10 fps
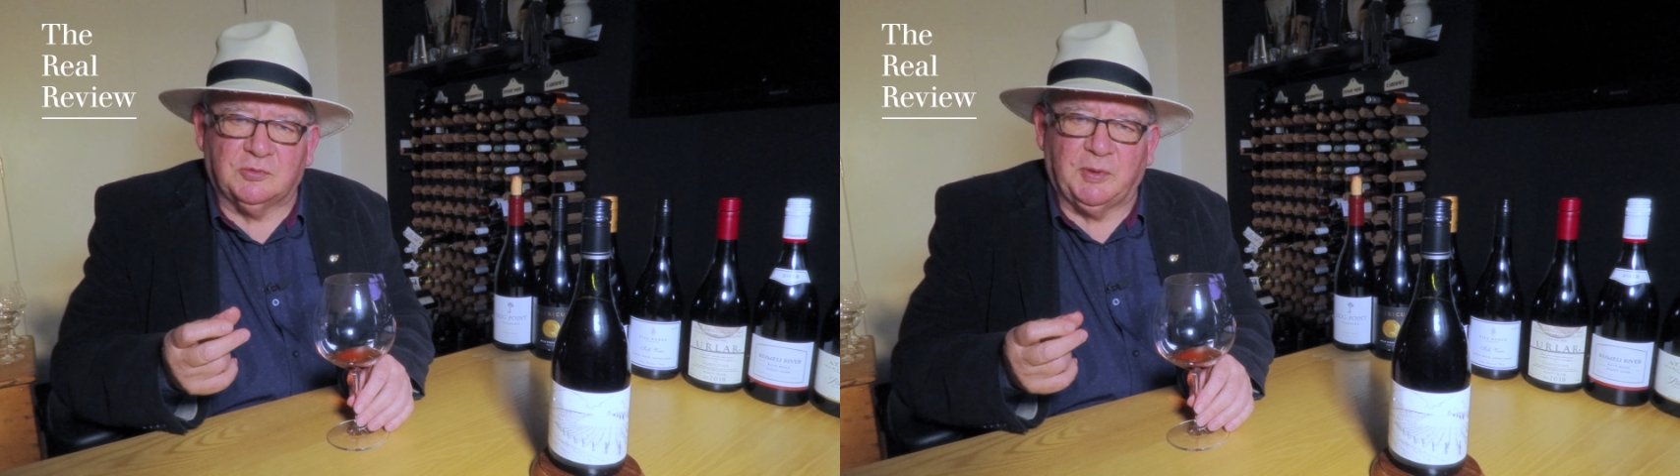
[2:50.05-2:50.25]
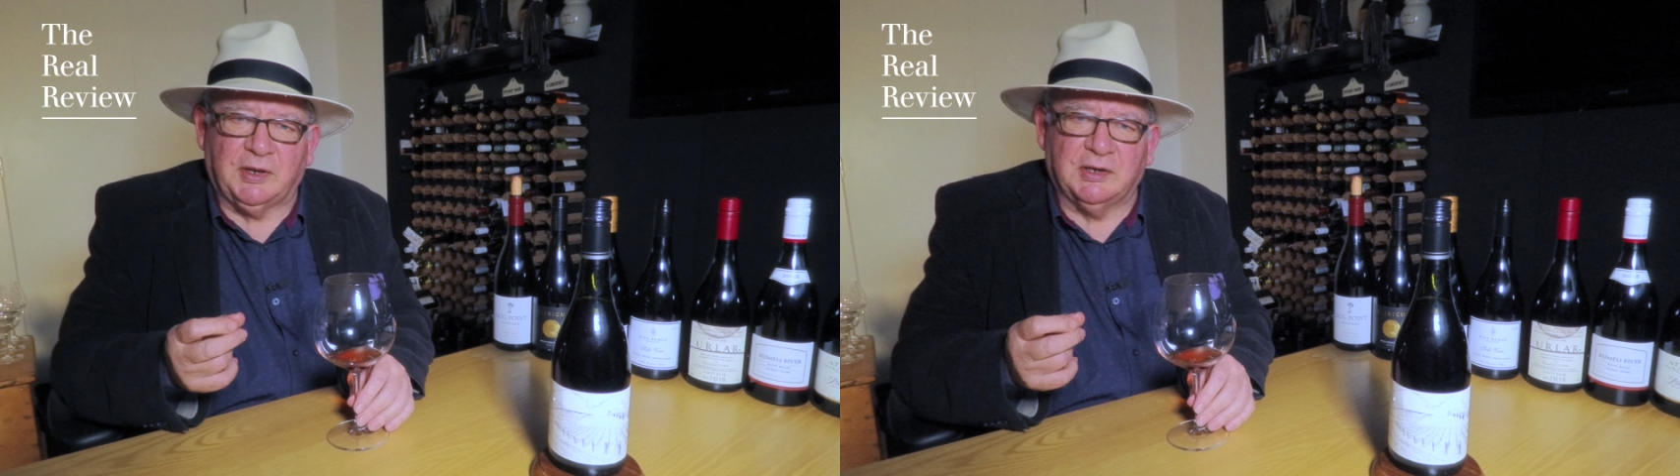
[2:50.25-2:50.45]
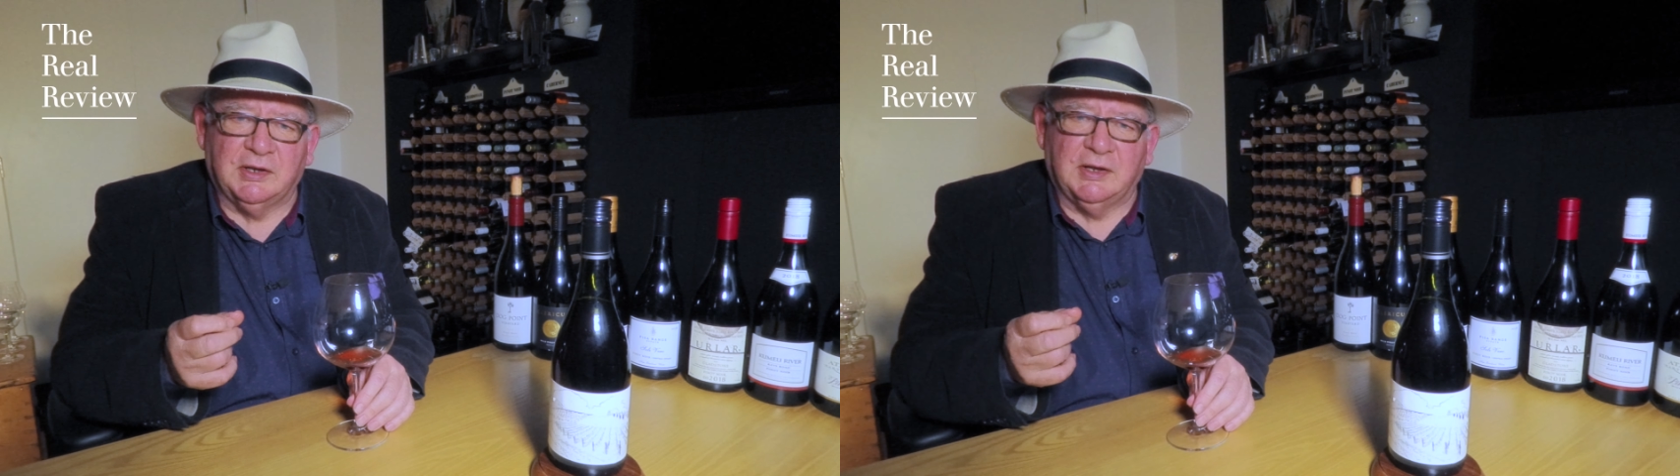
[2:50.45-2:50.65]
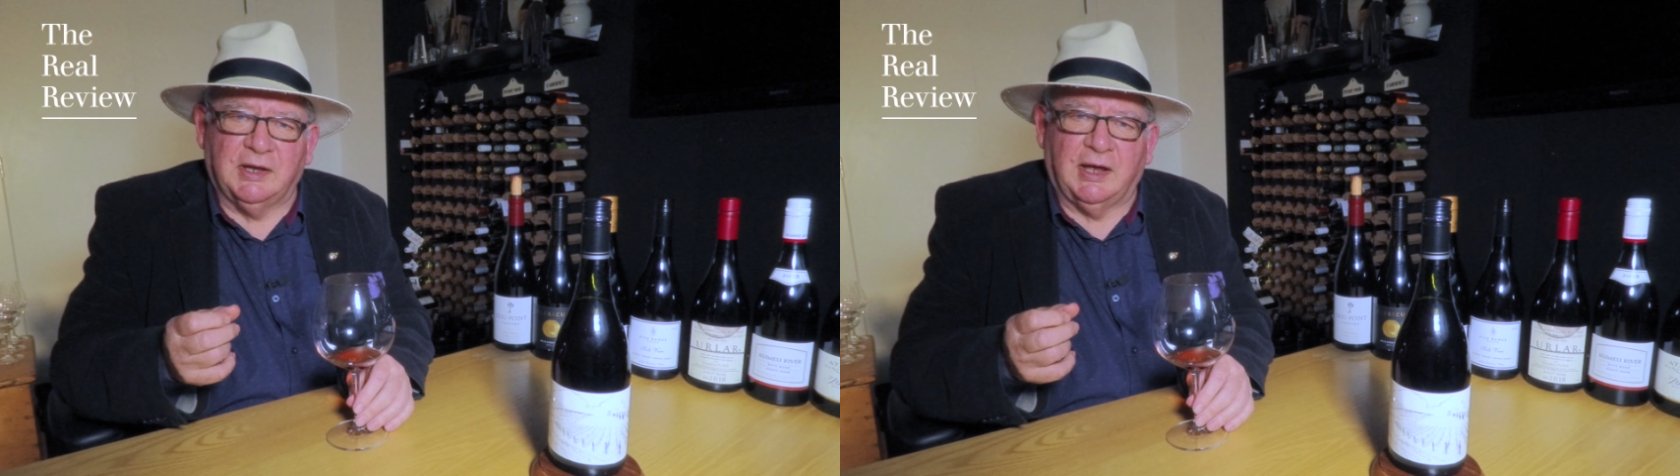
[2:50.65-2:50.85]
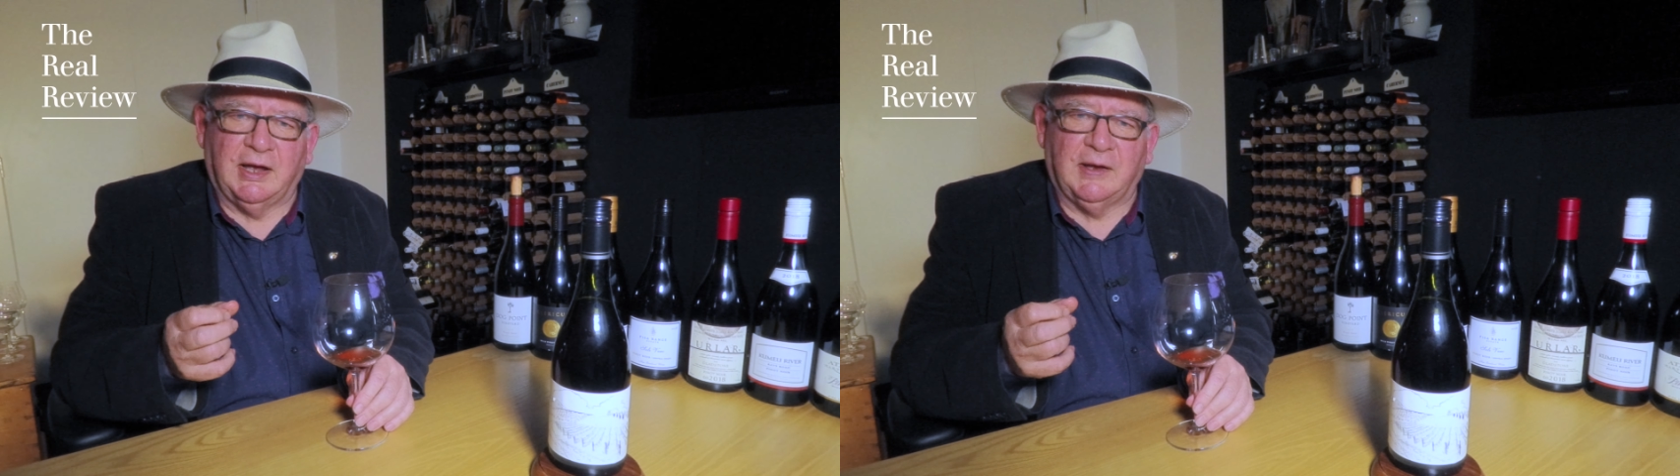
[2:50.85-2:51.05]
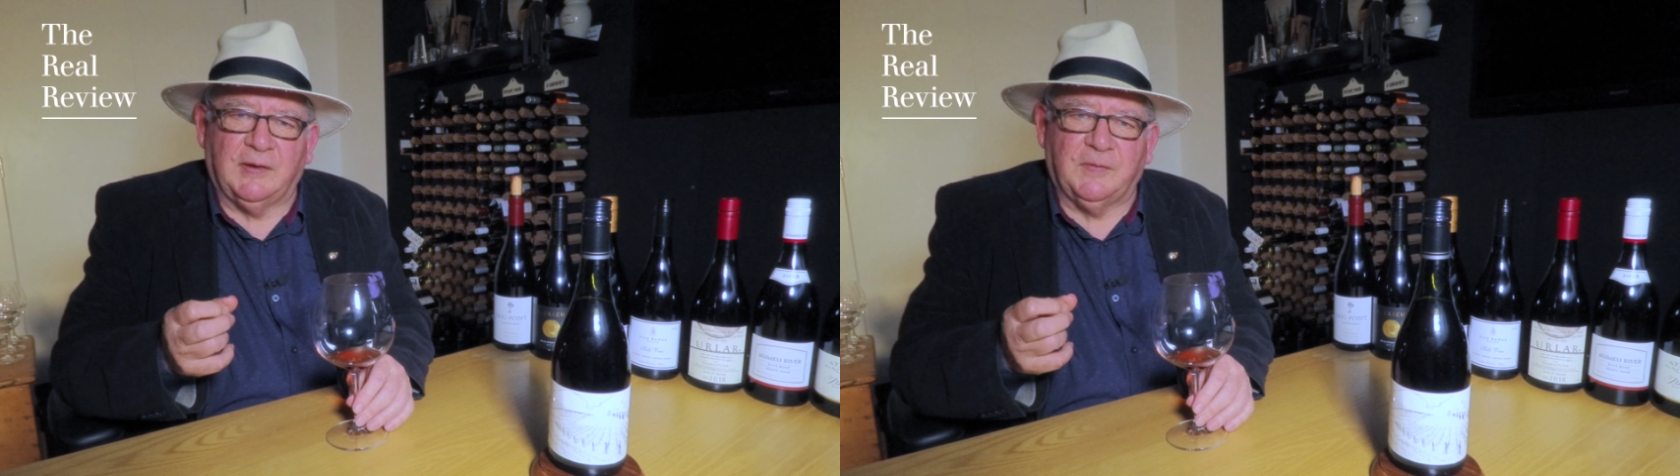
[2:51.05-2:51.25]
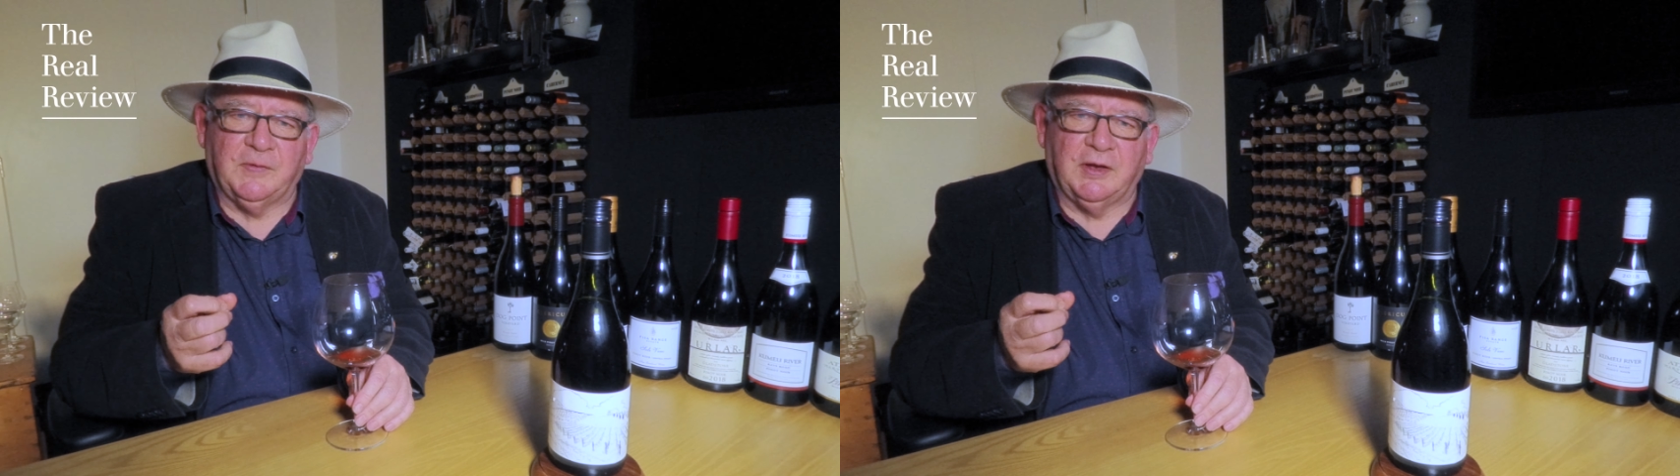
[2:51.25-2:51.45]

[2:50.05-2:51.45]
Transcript: but a